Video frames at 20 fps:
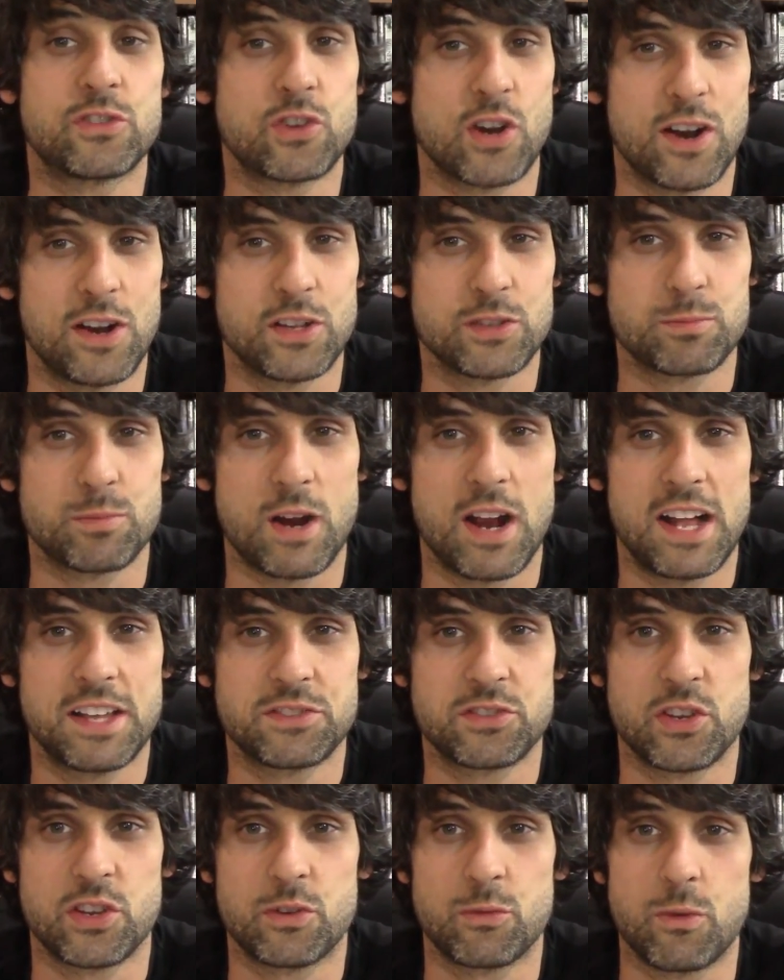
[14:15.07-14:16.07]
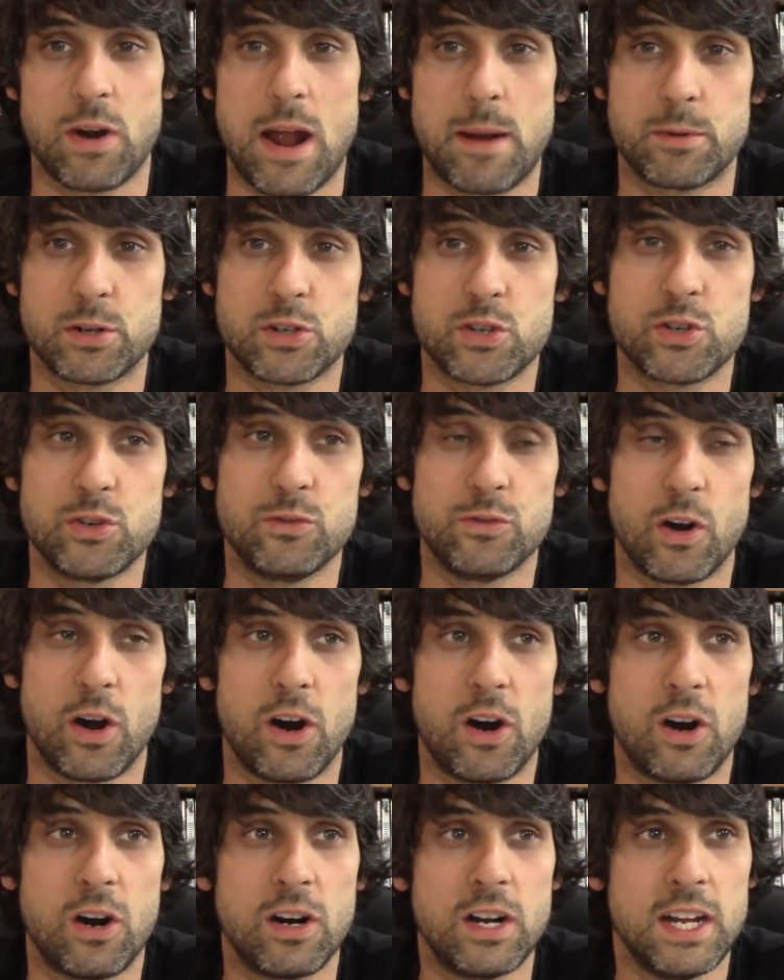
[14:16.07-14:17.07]
Charles Bronson, Robert
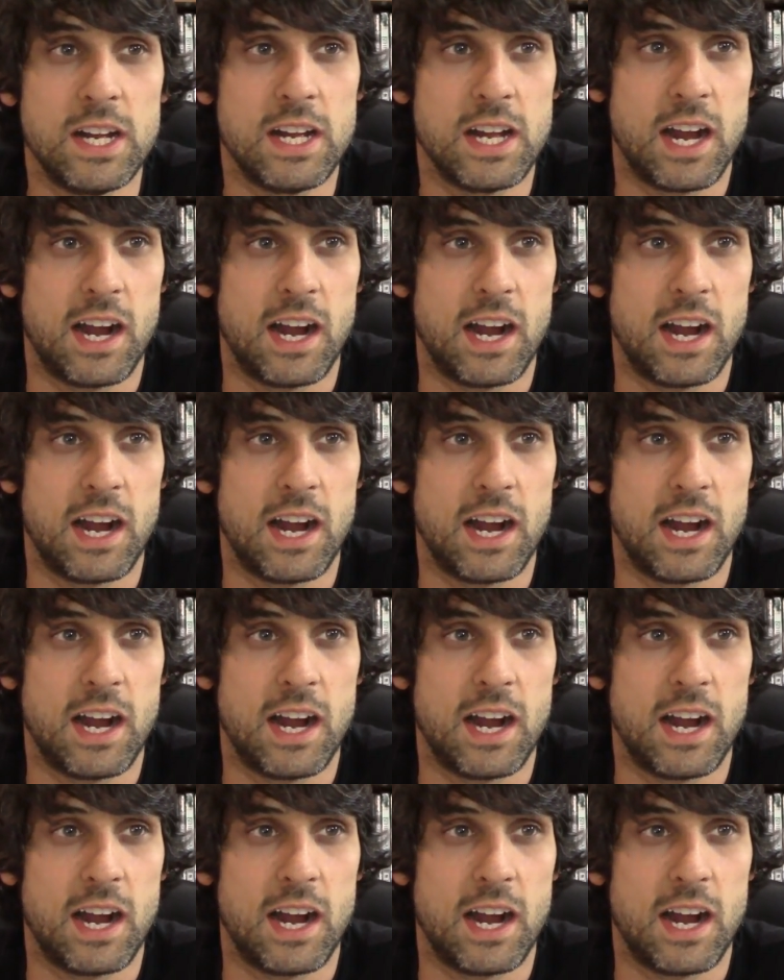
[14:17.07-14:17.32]
Duvall,